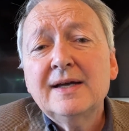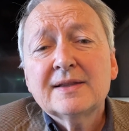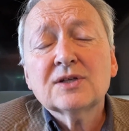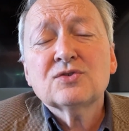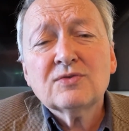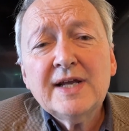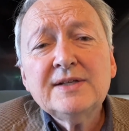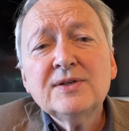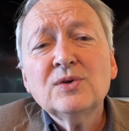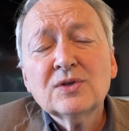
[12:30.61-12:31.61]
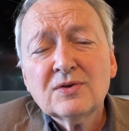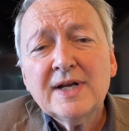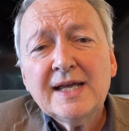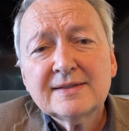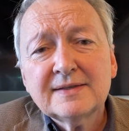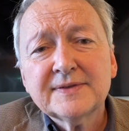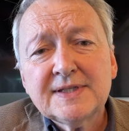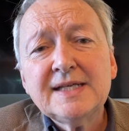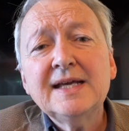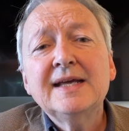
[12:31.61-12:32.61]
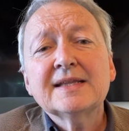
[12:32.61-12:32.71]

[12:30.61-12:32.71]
The greater your creativity,